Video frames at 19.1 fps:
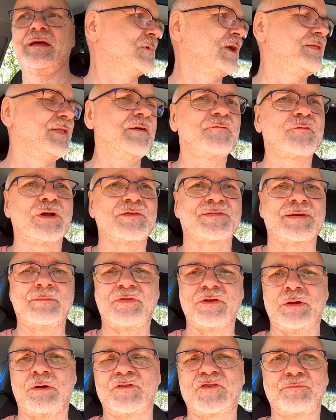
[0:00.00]
And they've got
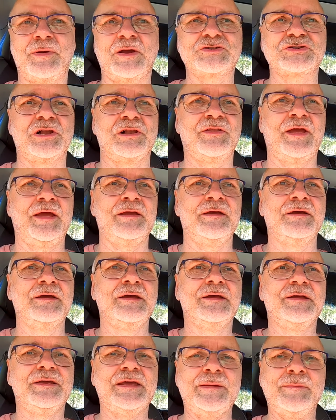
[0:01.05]
something on special. They
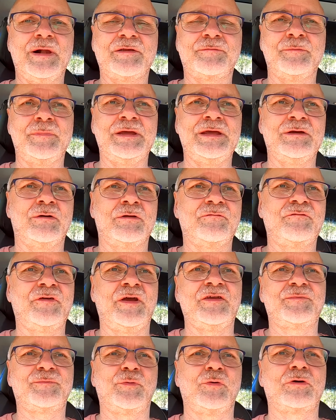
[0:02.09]
emailed me on
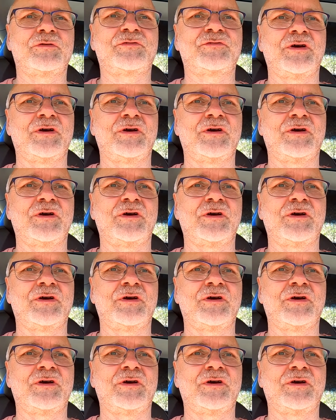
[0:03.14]
Facebook,